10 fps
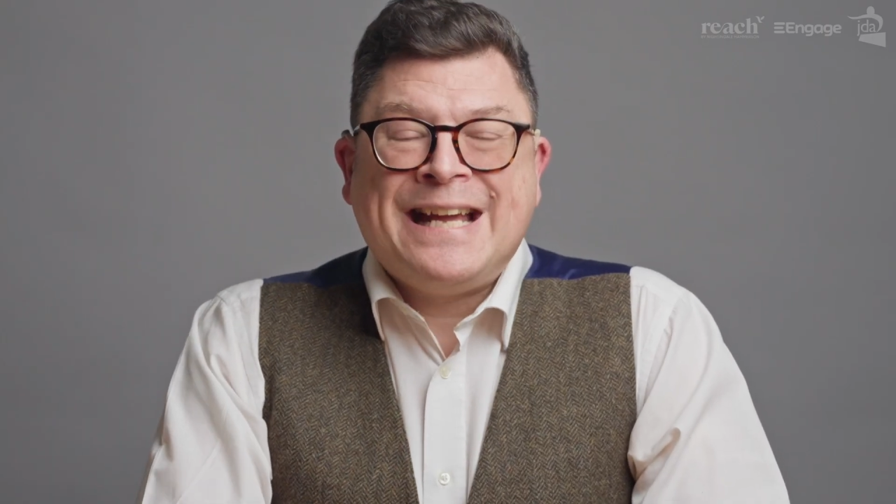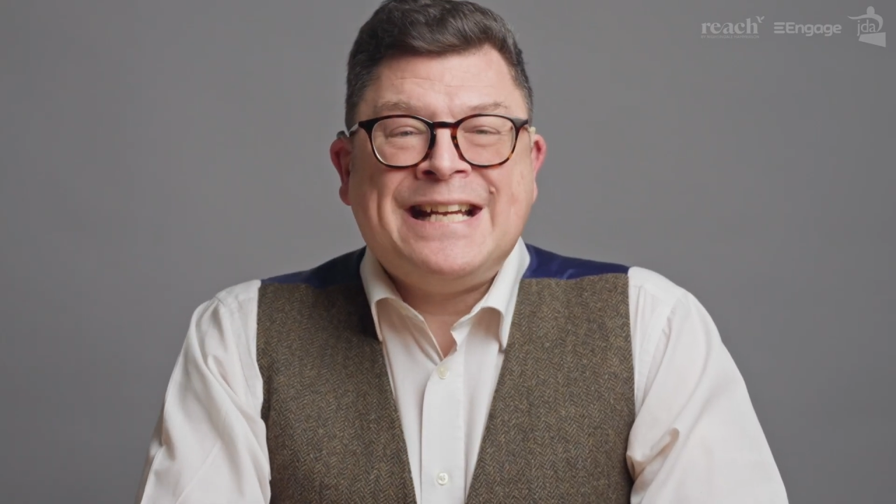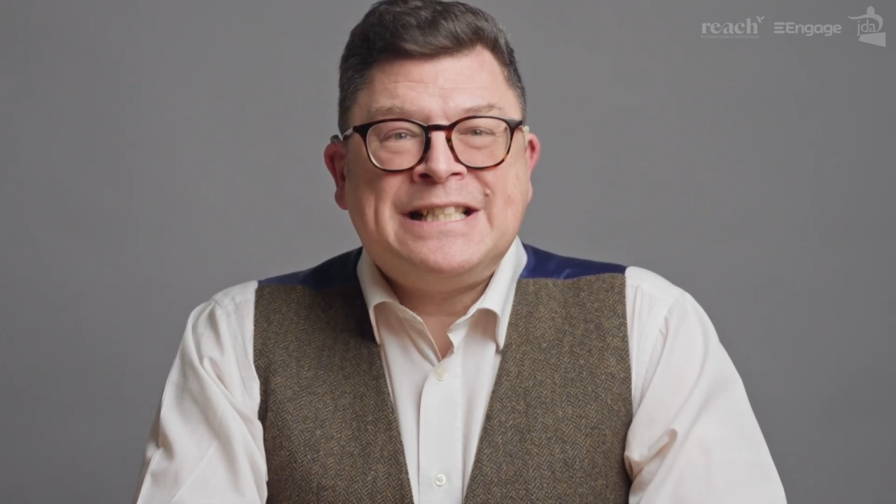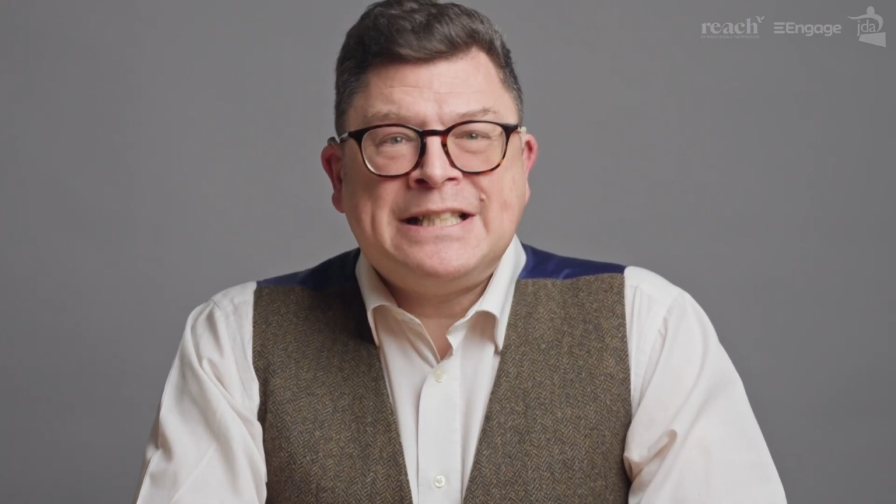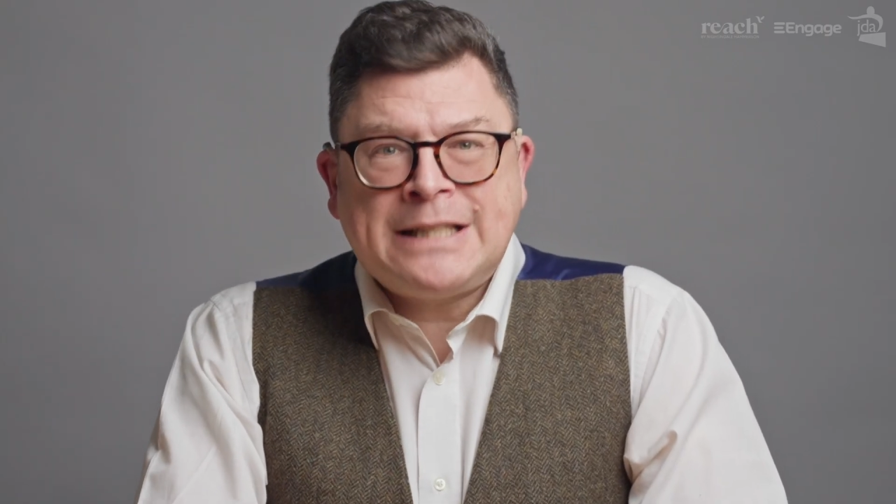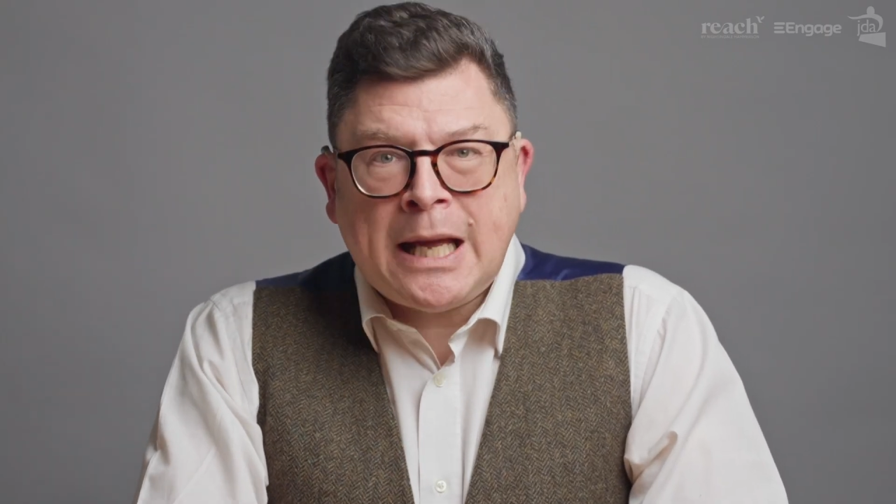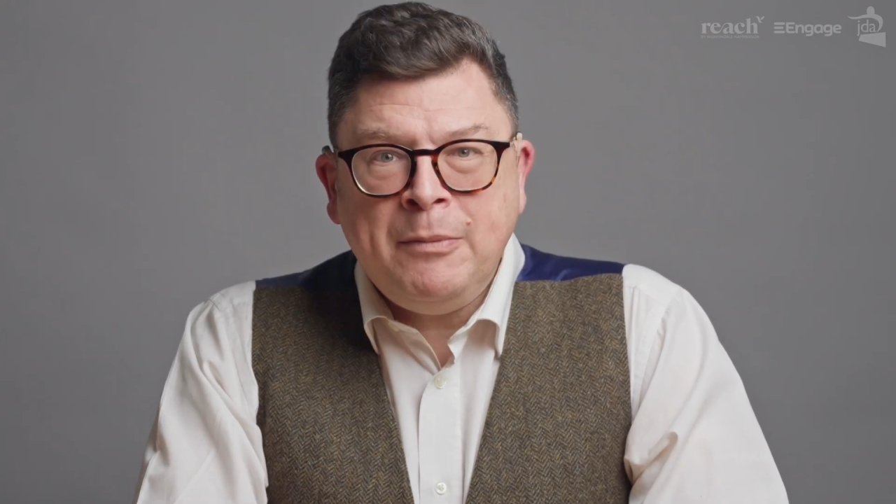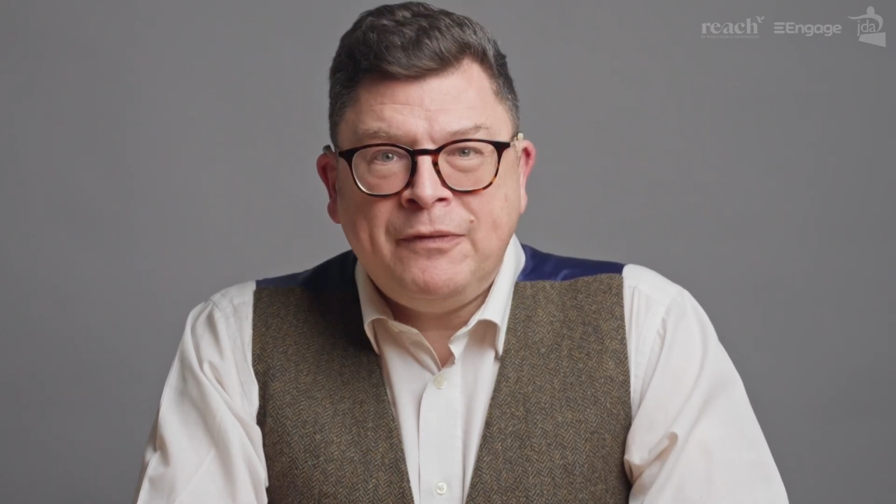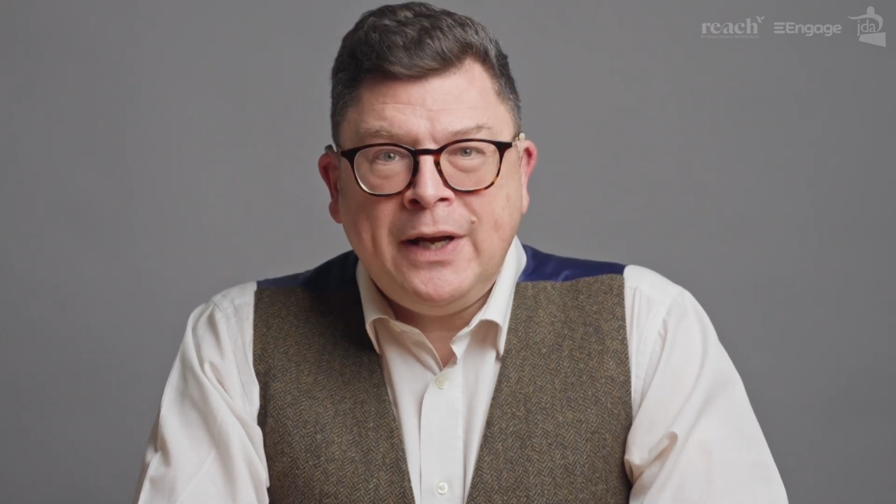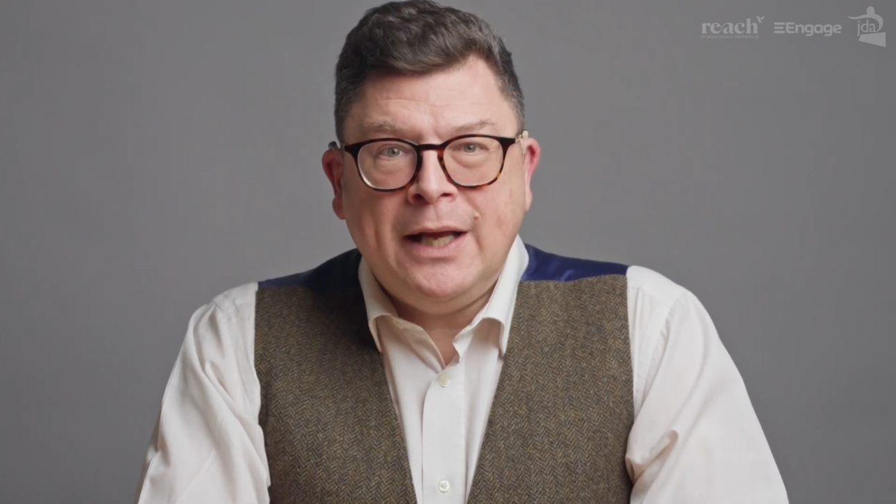It's the
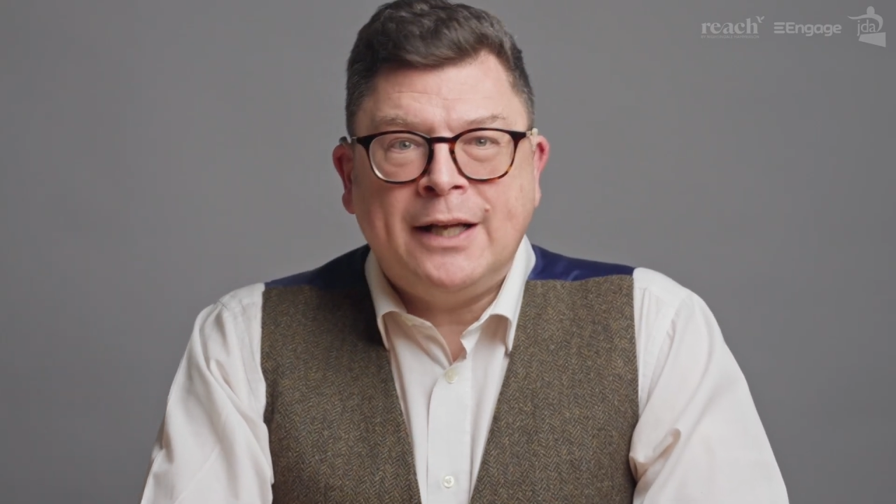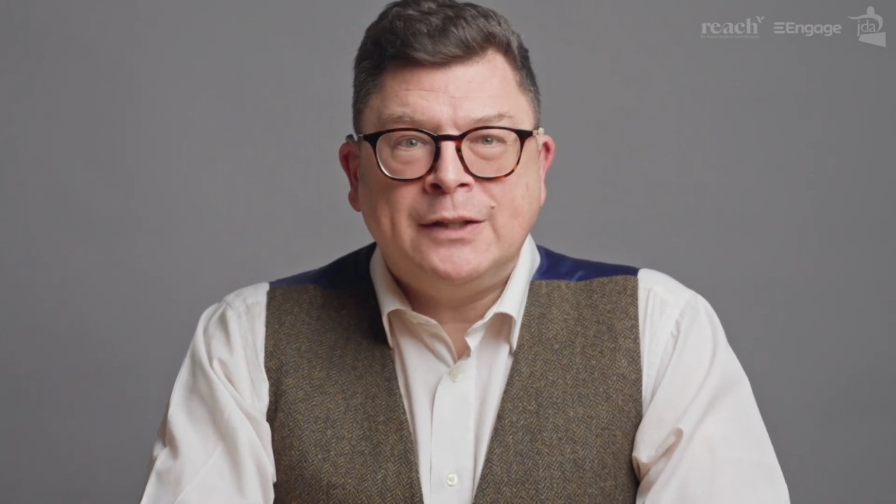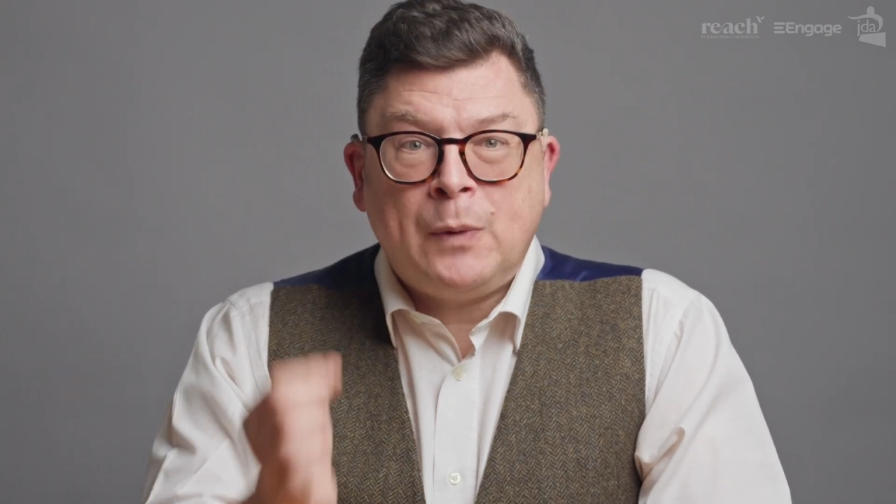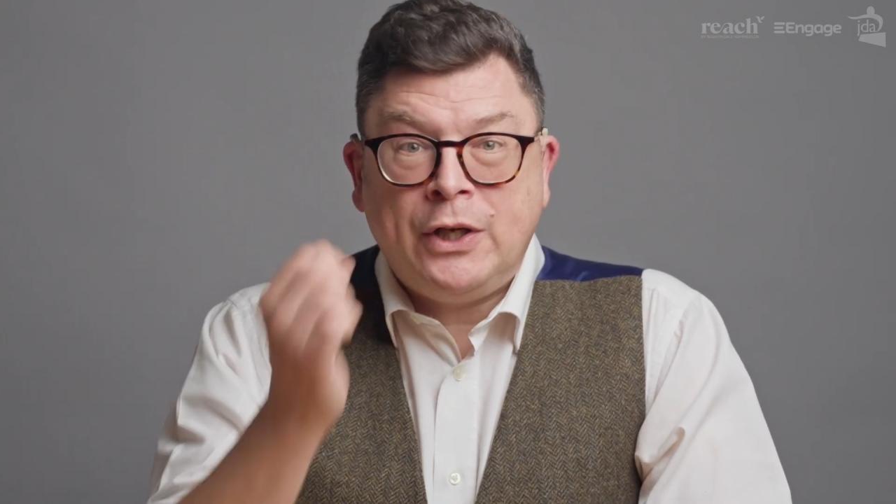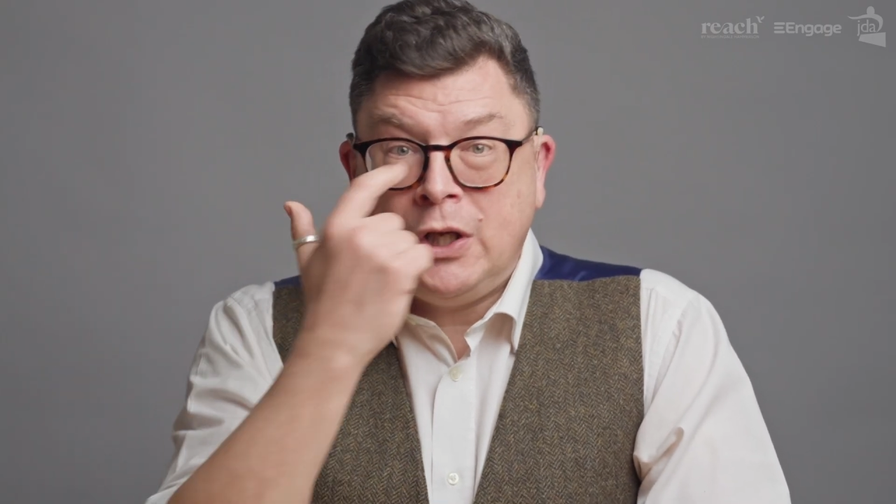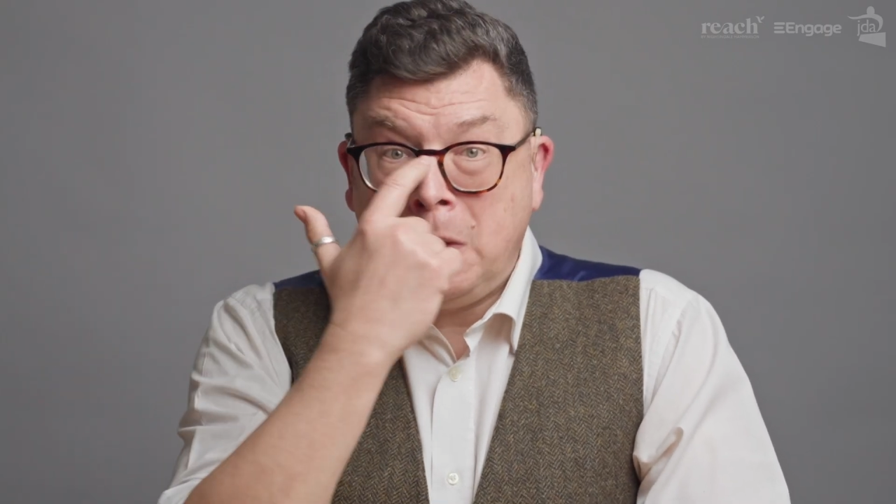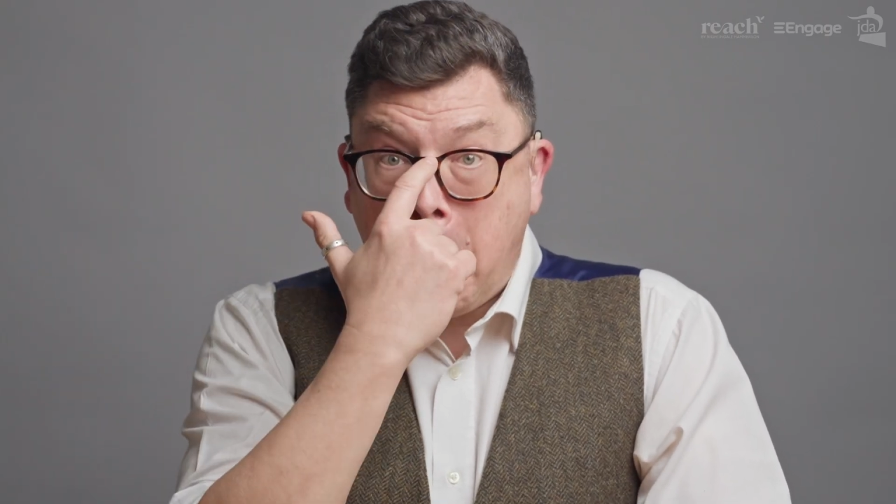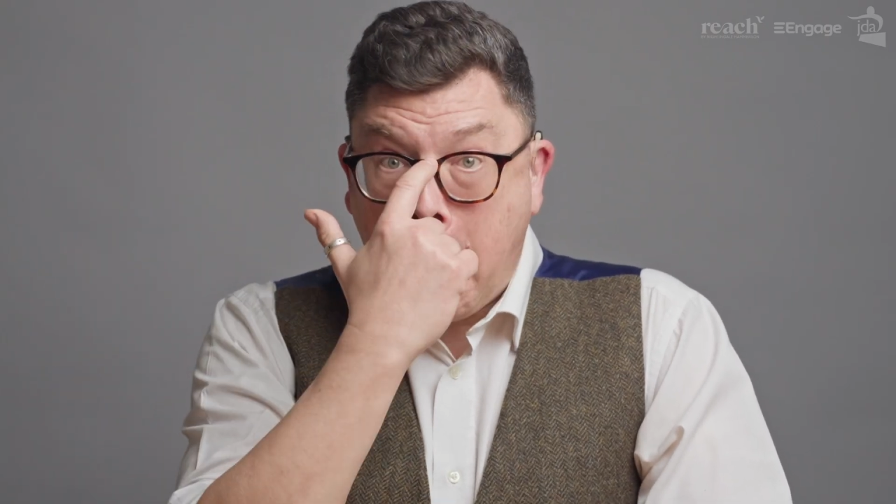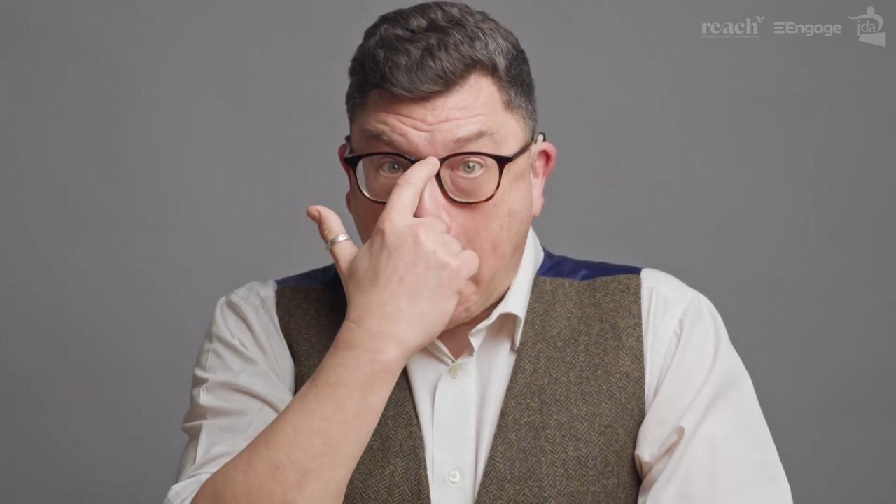same feeling as when you